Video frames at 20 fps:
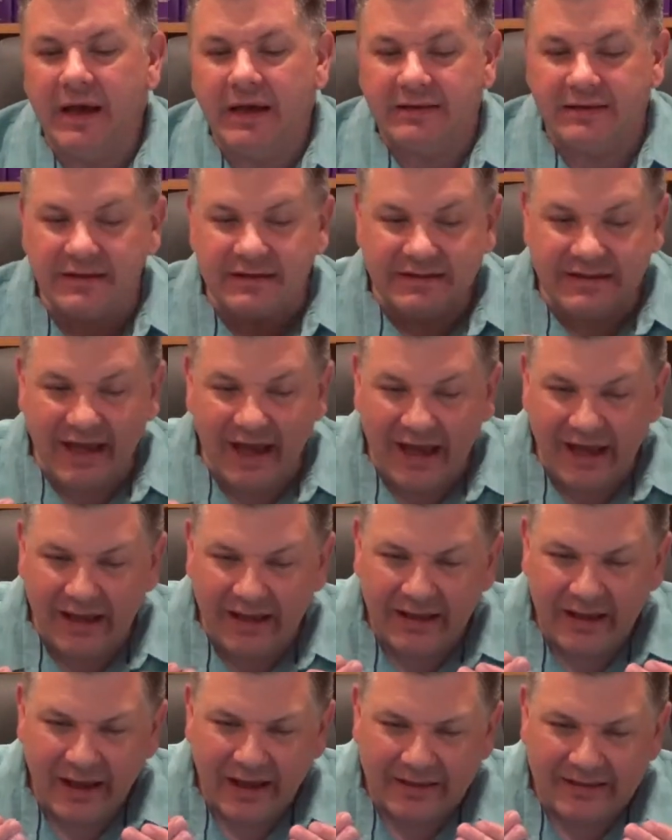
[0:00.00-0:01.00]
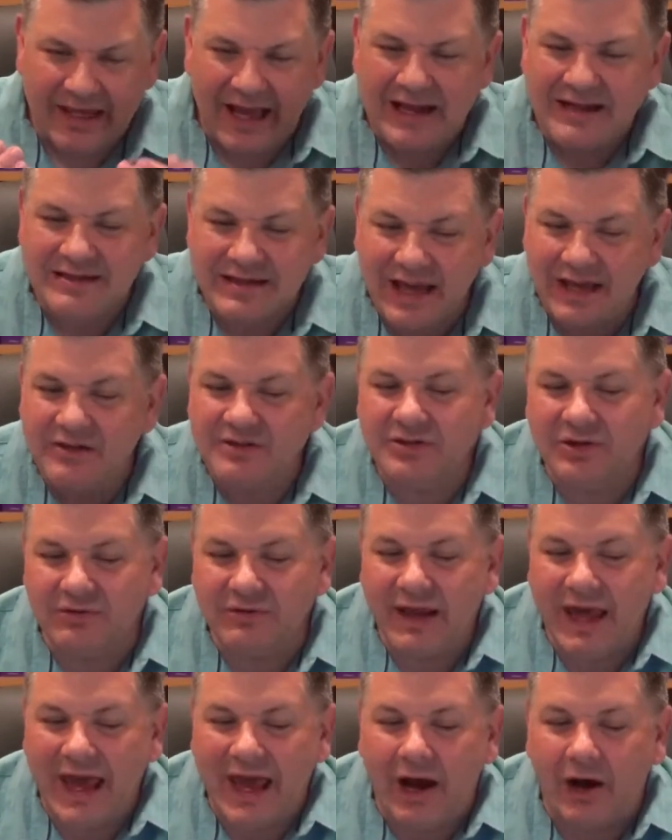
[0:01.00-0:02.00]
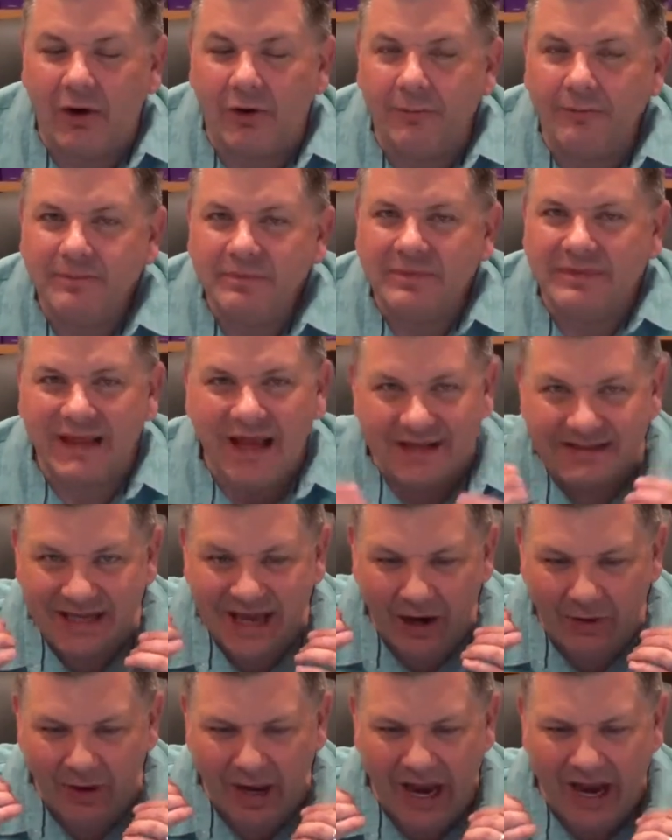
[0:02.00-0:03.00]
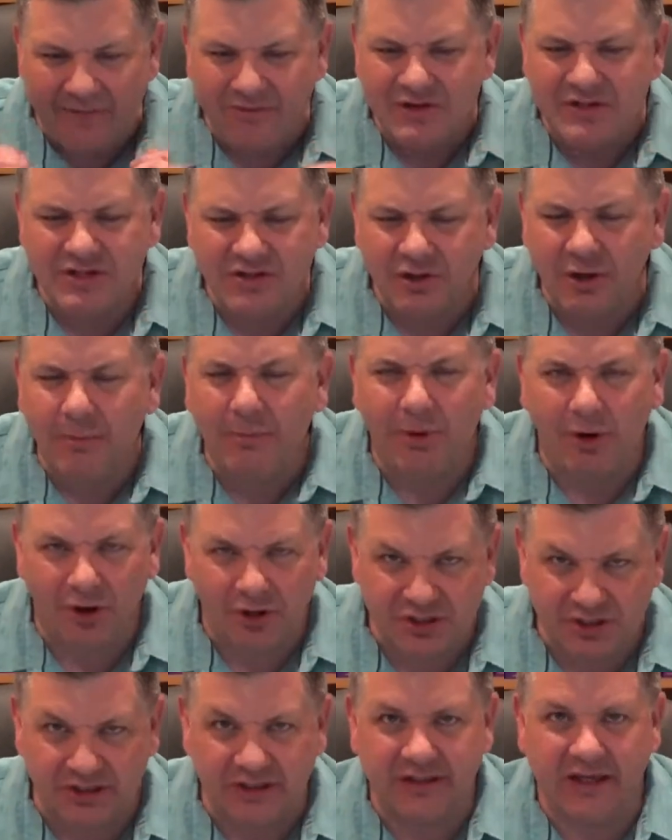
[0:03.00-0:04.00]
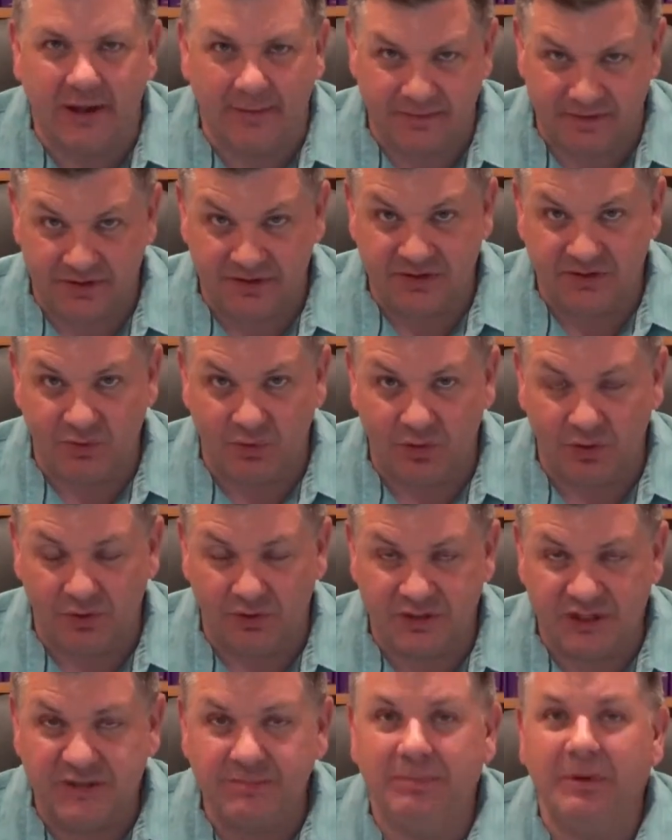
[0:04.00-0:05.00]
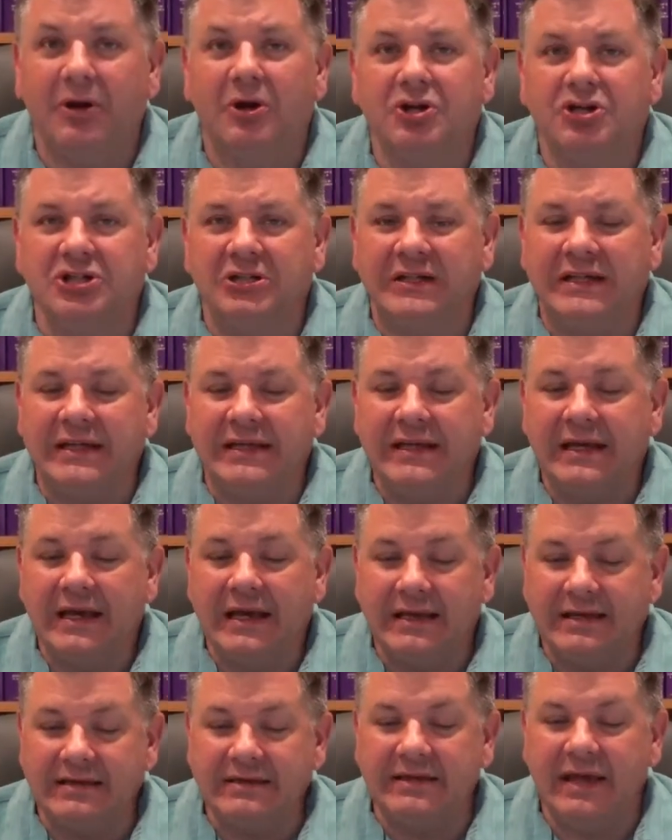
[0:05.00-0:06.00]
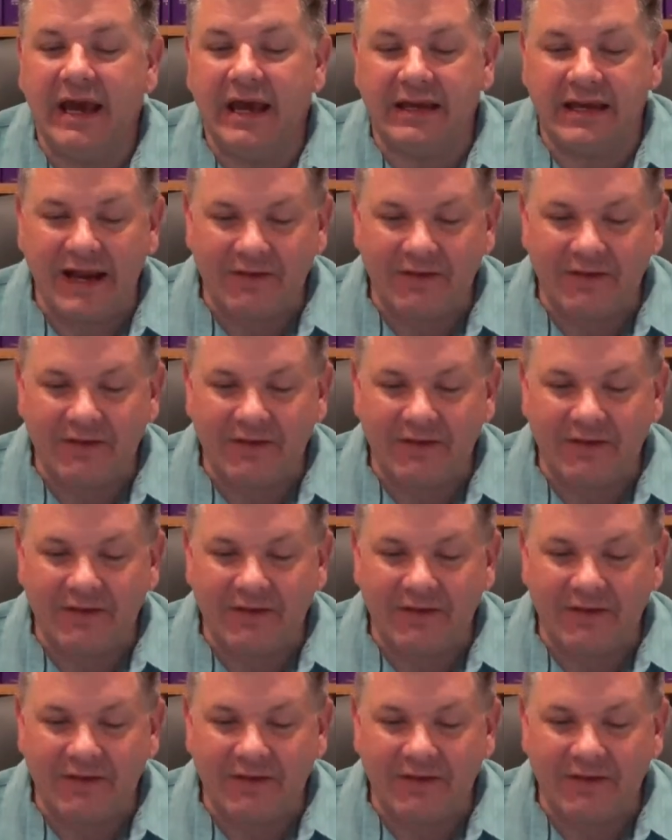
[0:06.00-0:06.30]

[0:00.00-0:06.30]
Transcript: The day, that day until now, that's how every single person comes in this world, spiritually dead.